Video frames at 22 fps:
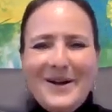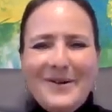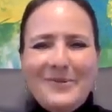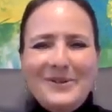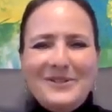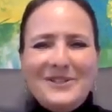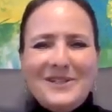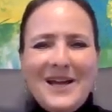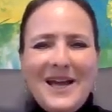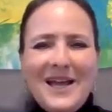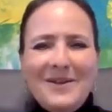
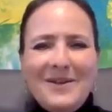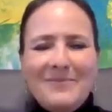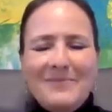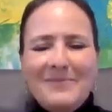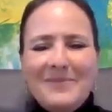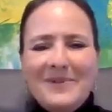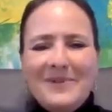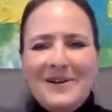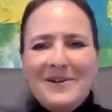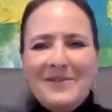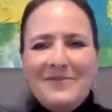which I am
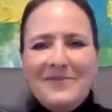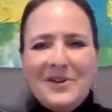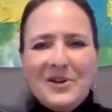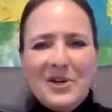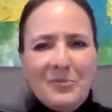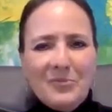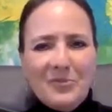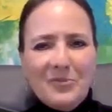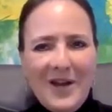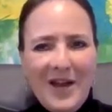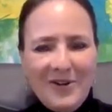very
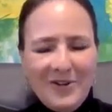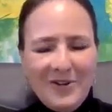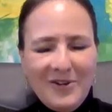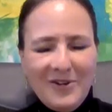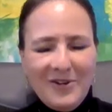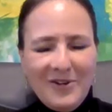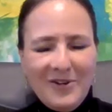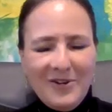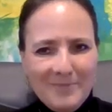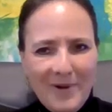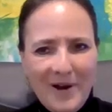proud of
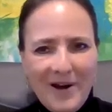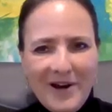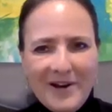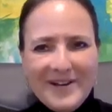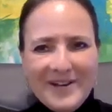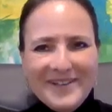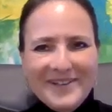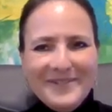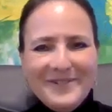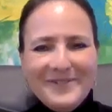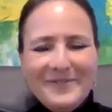being part
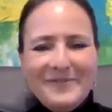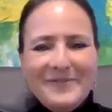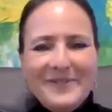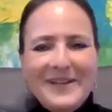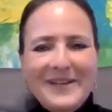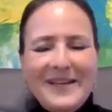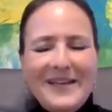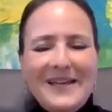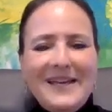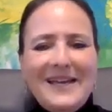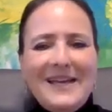of.
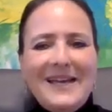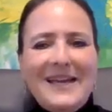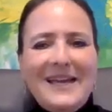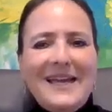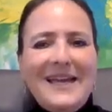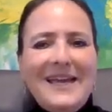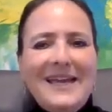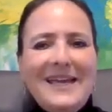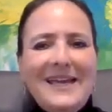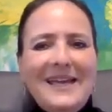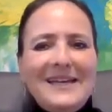
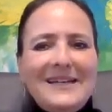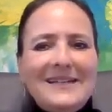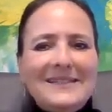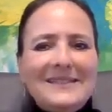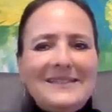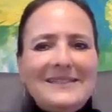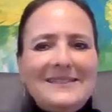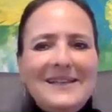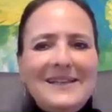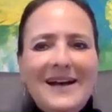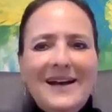
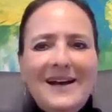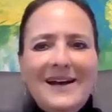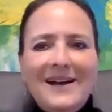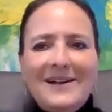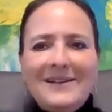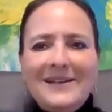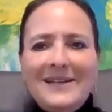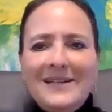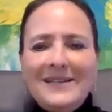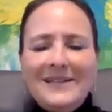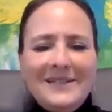And
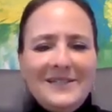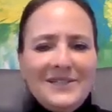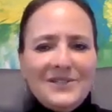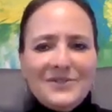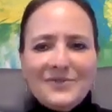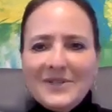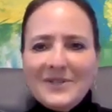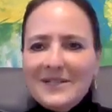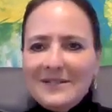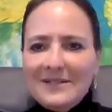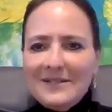in
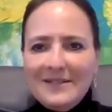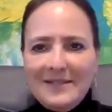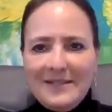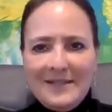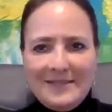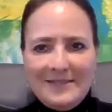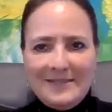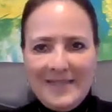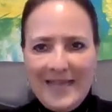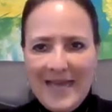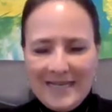Israel
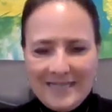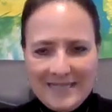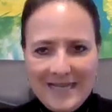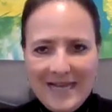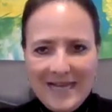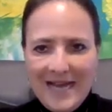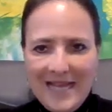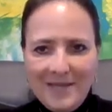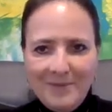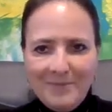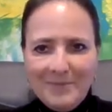at that
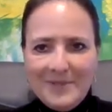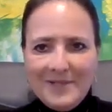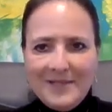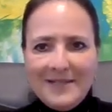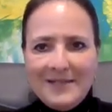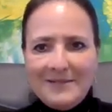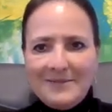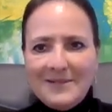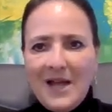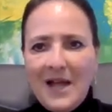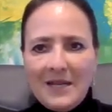time,
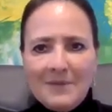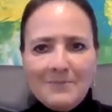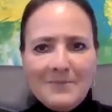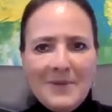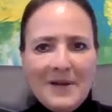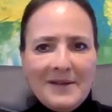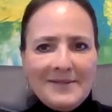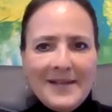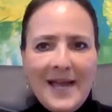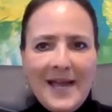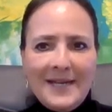and talking
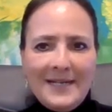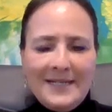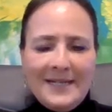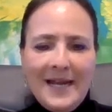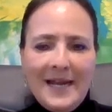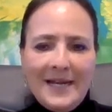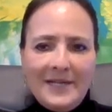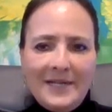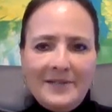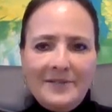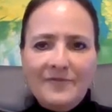about
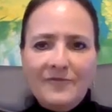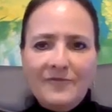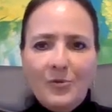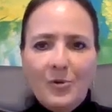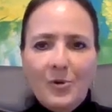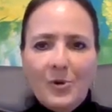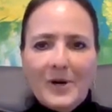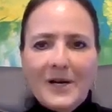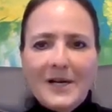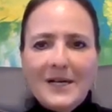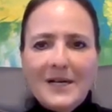
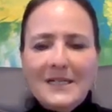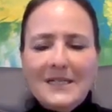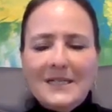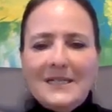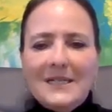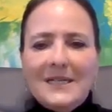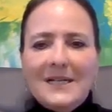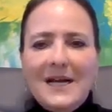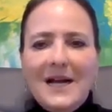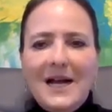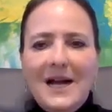1994,
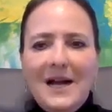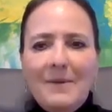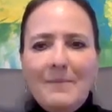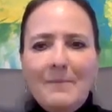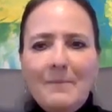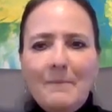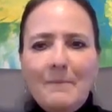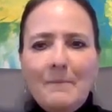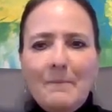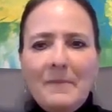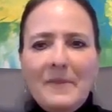
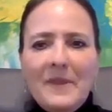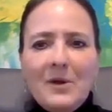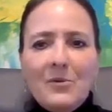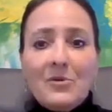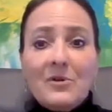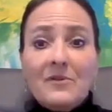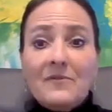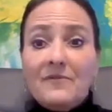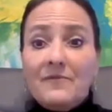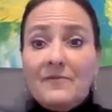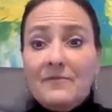there
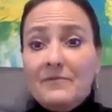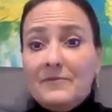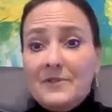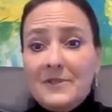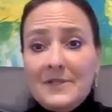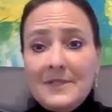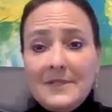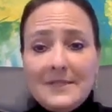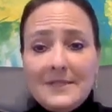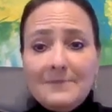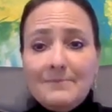were
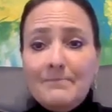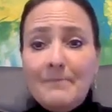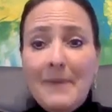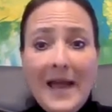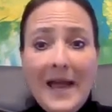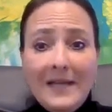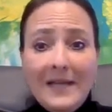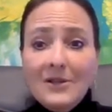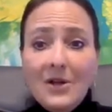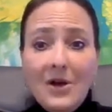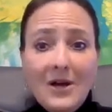just
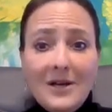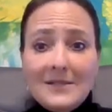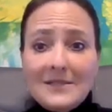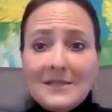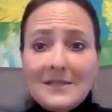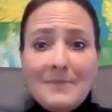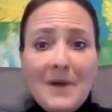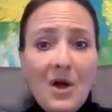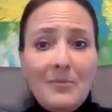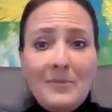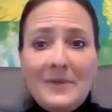bylaws
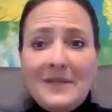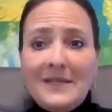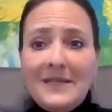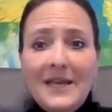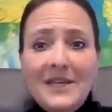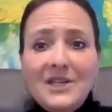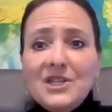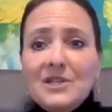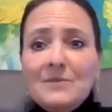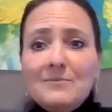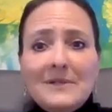about
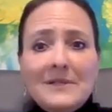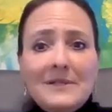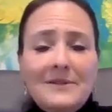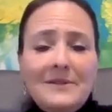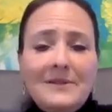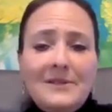mediation, but